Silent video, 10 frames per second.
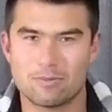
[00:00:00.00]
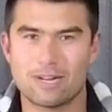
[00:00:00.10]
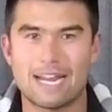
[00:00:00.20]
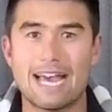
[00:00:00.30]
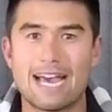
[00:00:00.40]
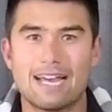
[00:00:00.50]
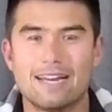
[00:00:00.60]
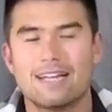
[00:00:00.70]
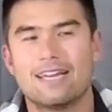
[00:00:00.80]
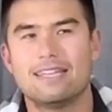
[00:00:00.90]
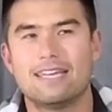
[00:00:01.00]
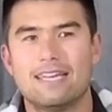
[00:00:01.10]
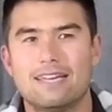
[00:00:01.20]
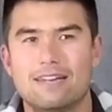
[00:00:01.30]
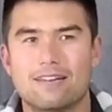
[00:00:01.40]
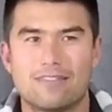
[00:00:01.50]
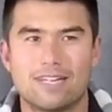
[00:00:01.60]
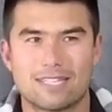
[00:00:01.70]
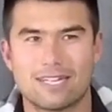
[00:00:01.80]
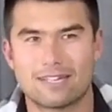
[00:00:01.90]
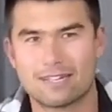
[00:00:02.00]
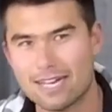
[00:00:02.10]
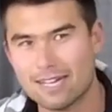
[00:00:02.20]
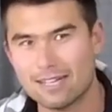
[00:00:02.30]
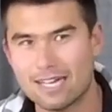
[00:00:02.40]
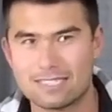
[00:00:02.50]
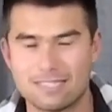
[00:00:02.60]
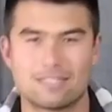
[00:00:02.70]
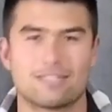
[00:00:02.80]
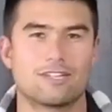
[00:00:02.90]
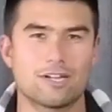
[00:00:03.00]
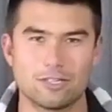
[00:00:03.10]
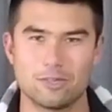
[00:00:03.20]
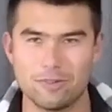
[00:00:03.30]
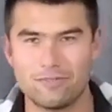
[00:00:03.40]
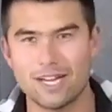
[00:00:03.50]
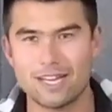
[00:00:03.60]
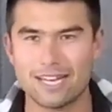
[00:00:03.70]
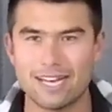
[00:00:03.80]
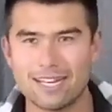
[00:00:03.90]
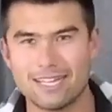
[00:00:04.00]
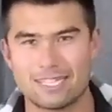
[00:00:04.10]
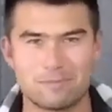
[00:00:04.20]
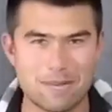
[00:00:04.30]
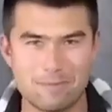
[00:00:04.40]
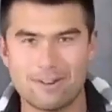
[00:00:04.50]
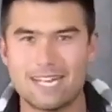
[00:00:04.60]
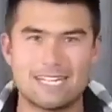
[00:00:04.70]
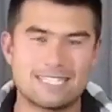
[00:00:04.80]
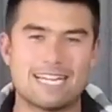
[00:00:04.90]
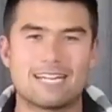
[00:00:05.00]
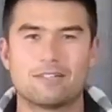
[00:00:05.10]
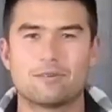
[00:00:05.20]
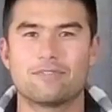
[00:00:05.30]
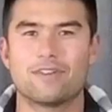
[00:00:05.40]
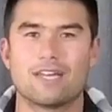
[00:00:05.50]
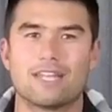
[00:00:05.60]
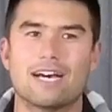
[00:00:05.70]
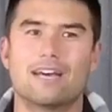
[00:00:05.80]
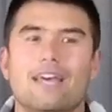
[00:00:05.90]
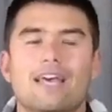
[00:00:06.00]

what I had. And then eventually I got a car license and could go a little bit further and expand my radius out a little bit further.